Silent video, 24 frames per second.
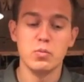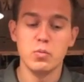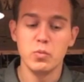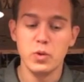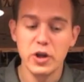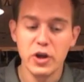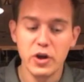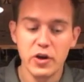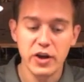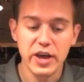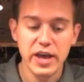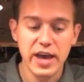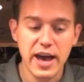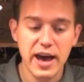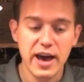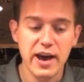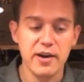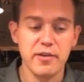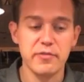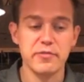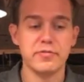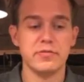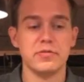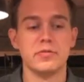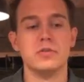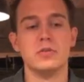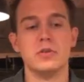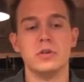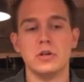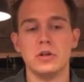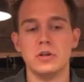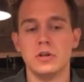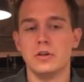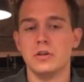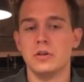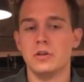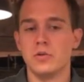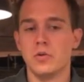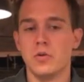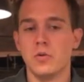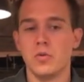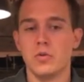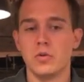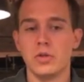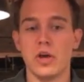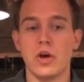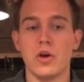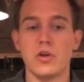We only have,
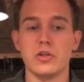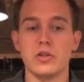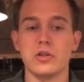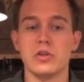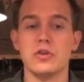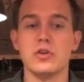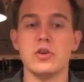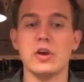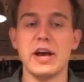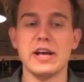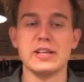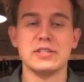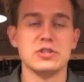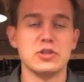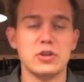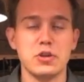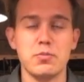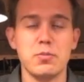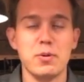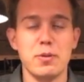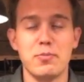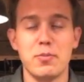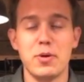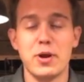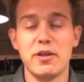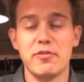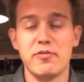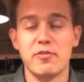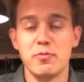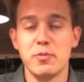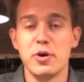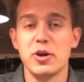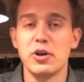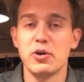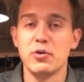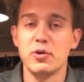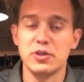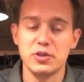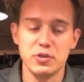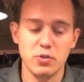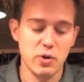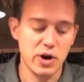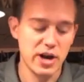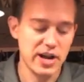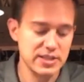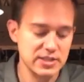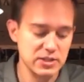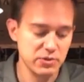you guys should be pretty familiar with the
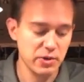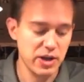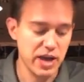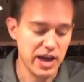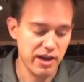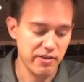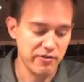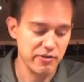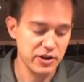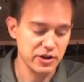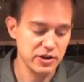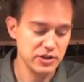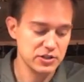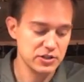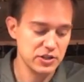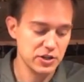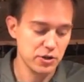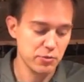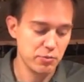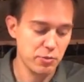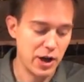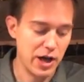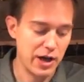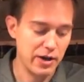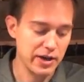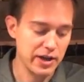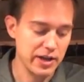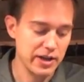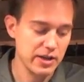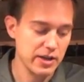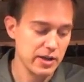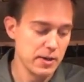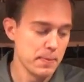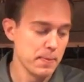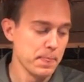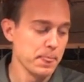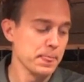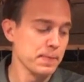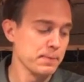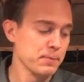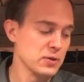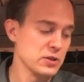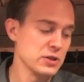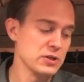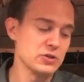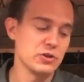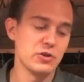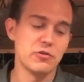wines that we have here, so you probably,
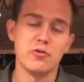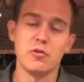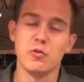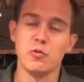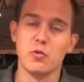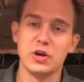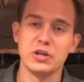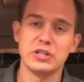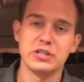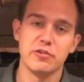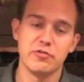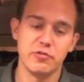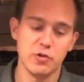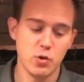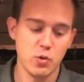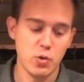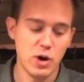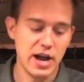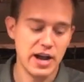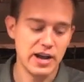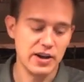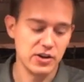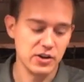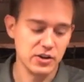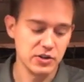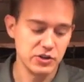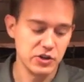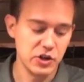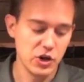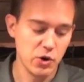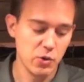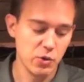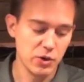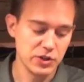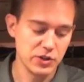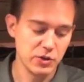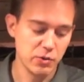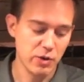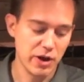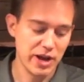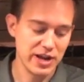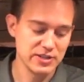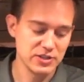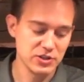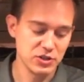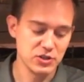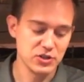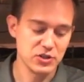especially if you've worked here for a while, know what the
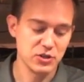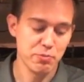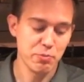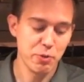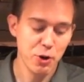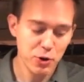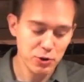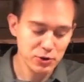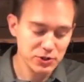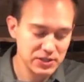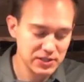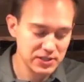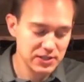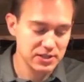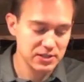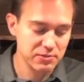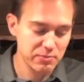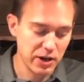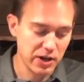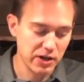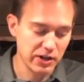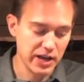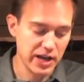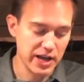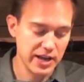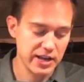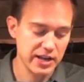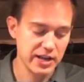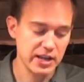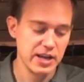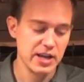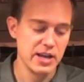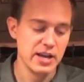wines are supposed to smell like.